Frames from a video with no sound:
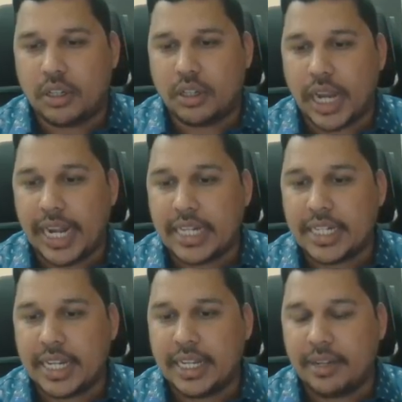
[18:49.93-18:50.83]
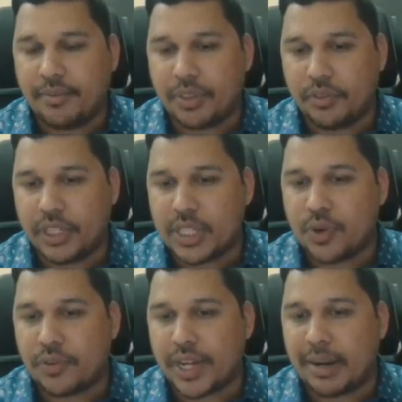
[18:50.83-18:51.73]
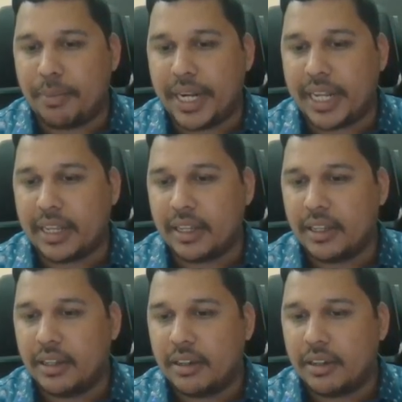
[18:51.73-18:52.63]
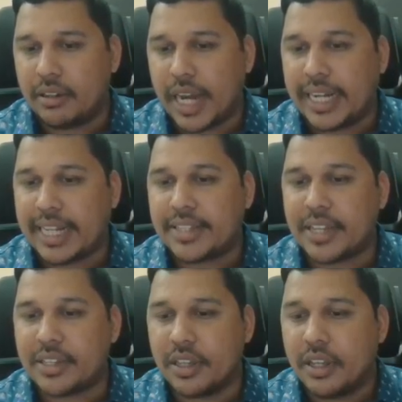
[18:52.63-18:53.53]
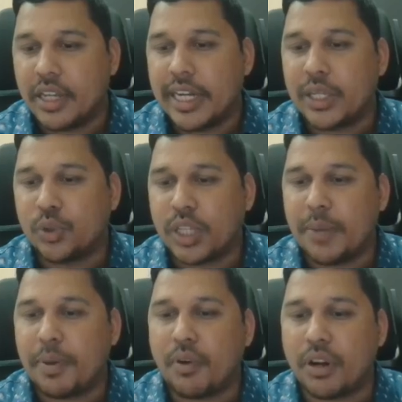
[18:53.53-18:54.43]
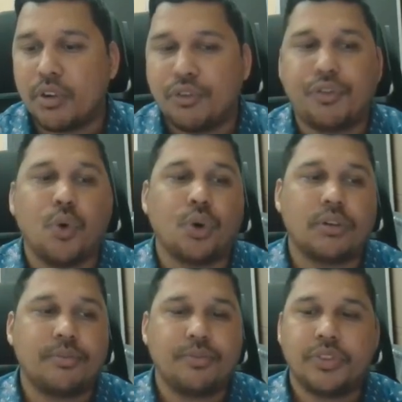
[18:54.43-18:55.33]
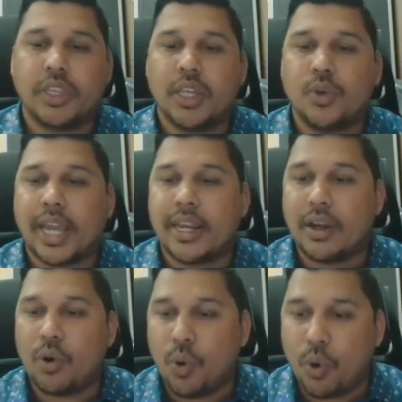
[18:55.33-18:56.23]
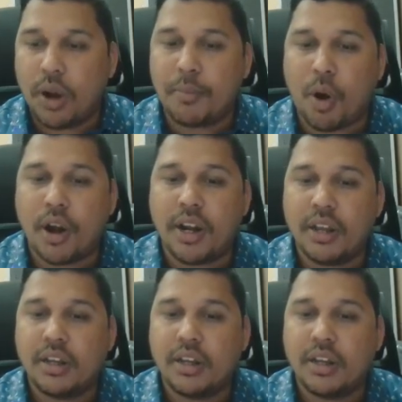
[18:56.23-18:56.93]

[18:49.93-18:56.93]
90. With this, what we are completing? 96 into 3 power 4. You can whole mod